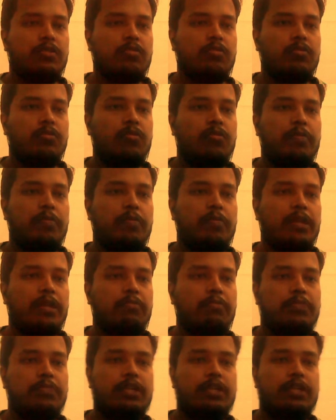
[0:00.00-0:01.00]
is to open
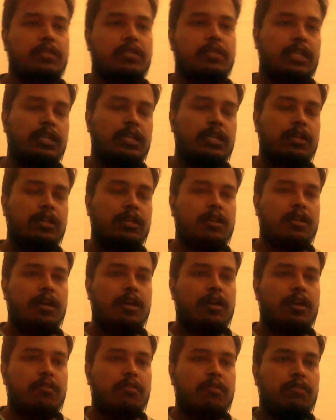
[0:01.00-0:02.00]
up the center
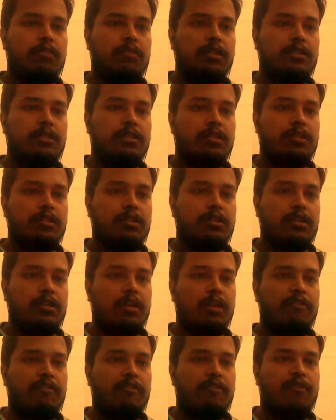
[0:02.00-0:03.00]
with the
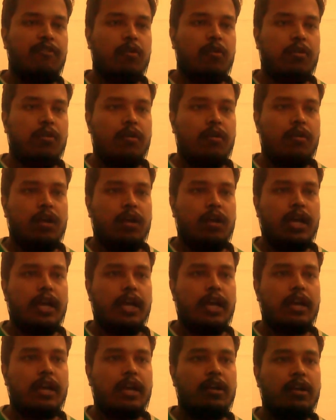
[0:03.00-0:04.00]
d4,
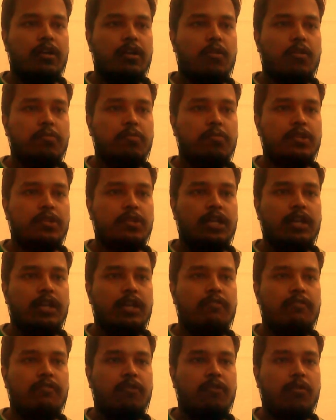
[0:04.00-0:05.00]
and on pushing
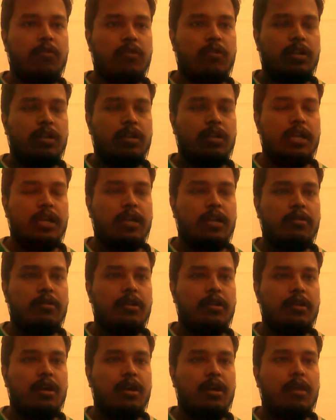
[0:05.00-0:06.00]
d4,
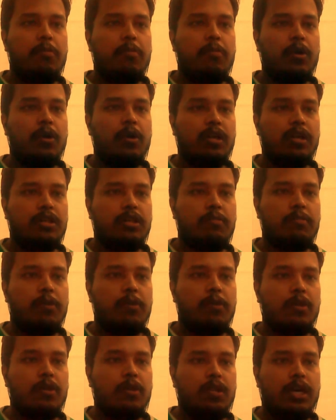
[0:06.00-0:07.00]
then pawn takes the
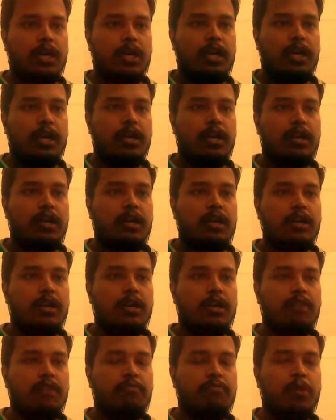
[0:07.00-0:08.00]
pawn,
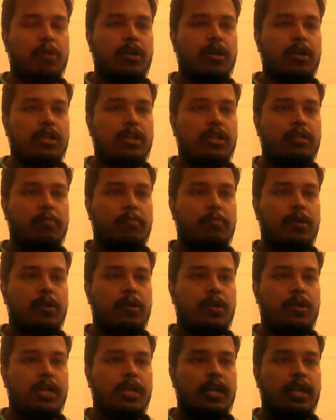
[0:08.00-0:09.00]
and if pawn takes the
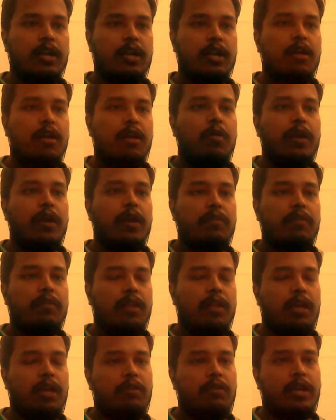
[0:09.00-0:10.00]
pawn, then White
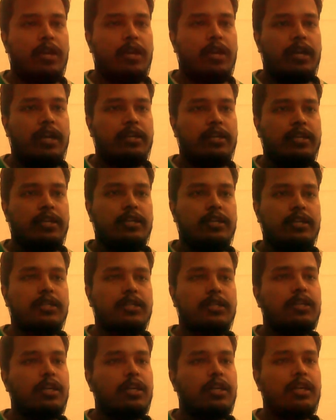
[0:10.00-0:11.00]
will have a great
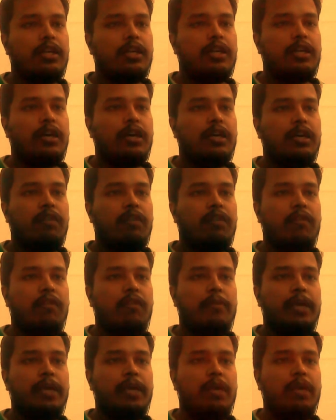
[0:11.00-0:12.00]
center, and he
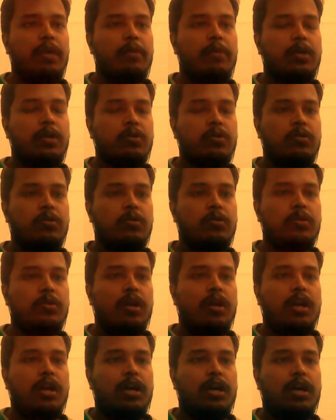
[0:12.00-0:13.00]
will be able to